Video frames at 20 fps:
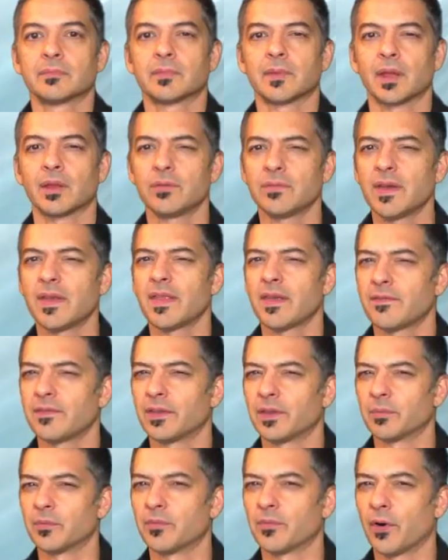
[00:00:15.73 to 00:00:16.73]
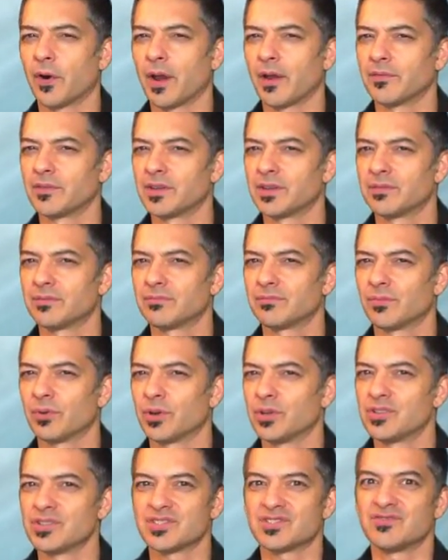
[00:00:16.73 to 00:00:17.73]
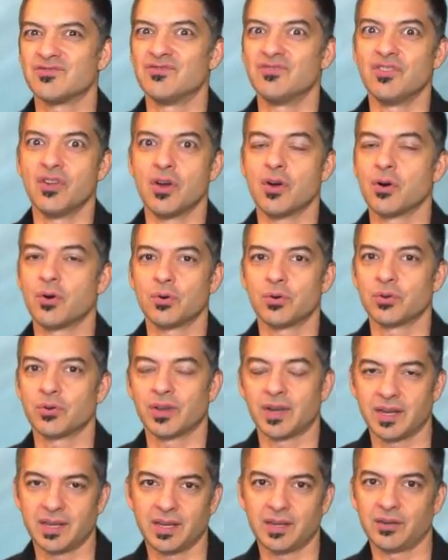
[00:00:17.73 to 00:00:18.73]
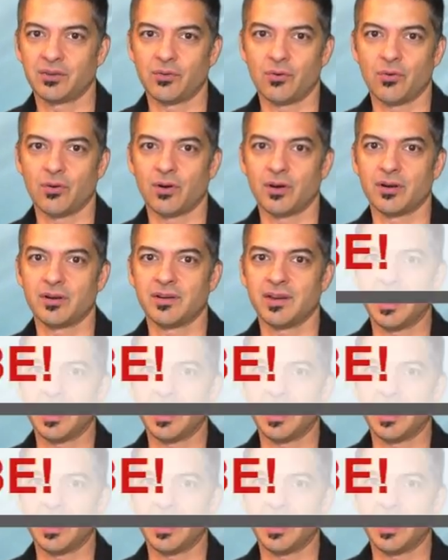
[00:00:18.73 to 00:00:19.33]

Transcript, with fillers: You've had that feeling before, haven't you? Where you just know you're getting ignored